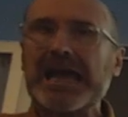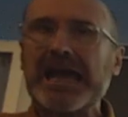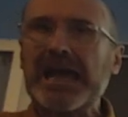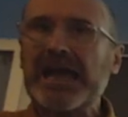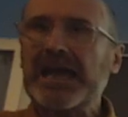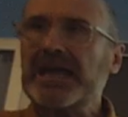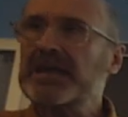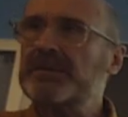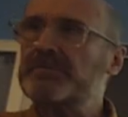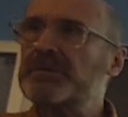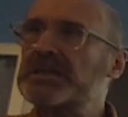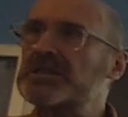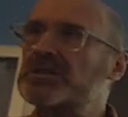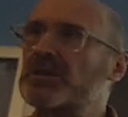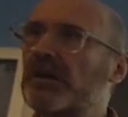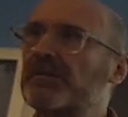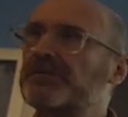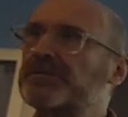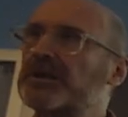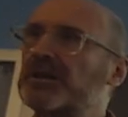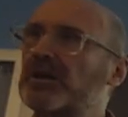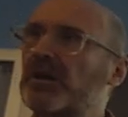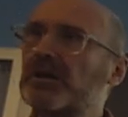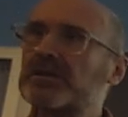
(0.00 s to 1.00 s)
enemies
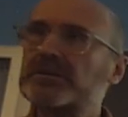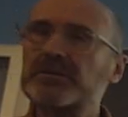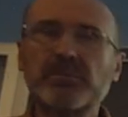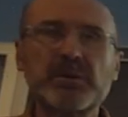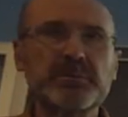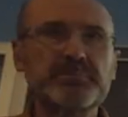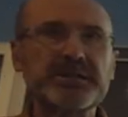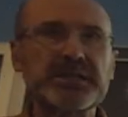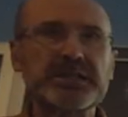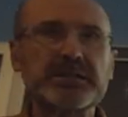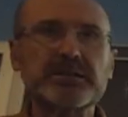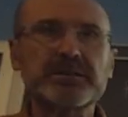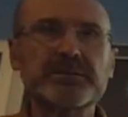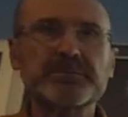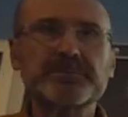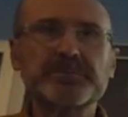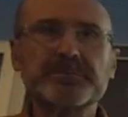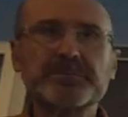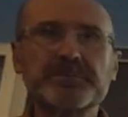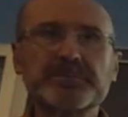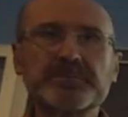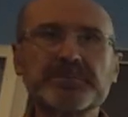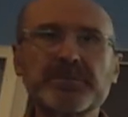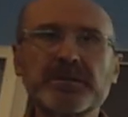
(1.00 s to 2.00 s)
of the automobile,
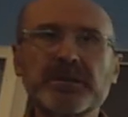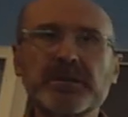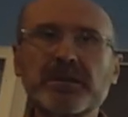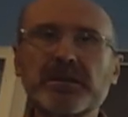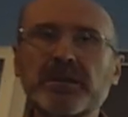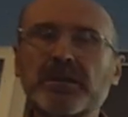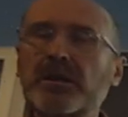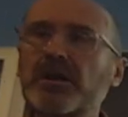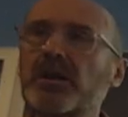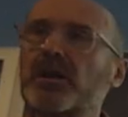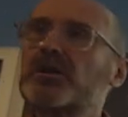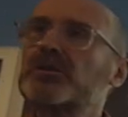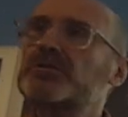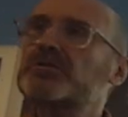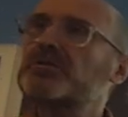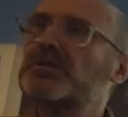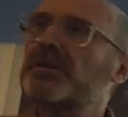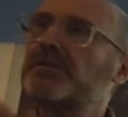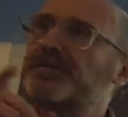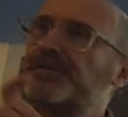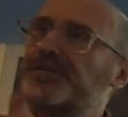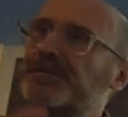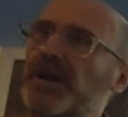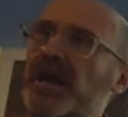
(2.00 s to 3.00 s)
to
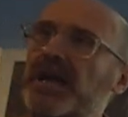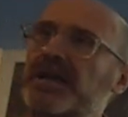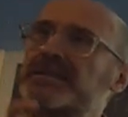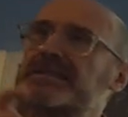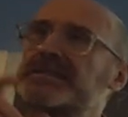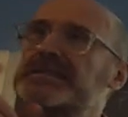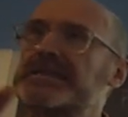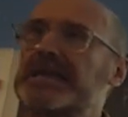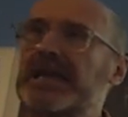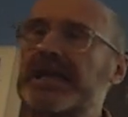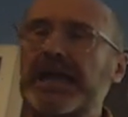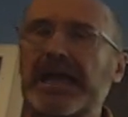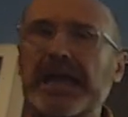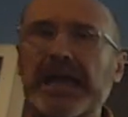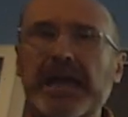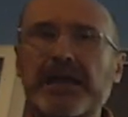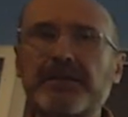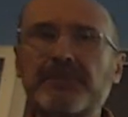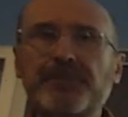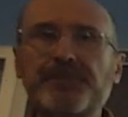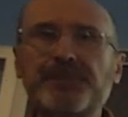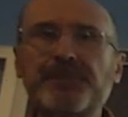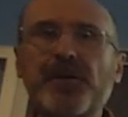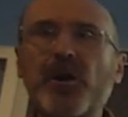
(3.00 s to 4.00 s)
the friends
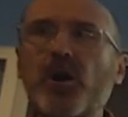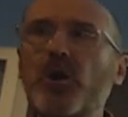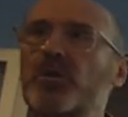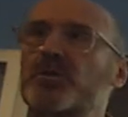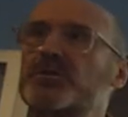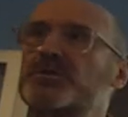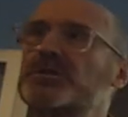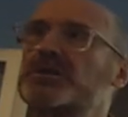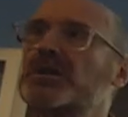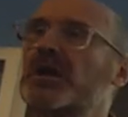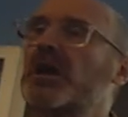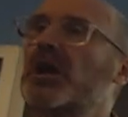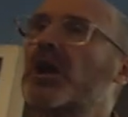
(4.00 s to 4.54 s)
and foes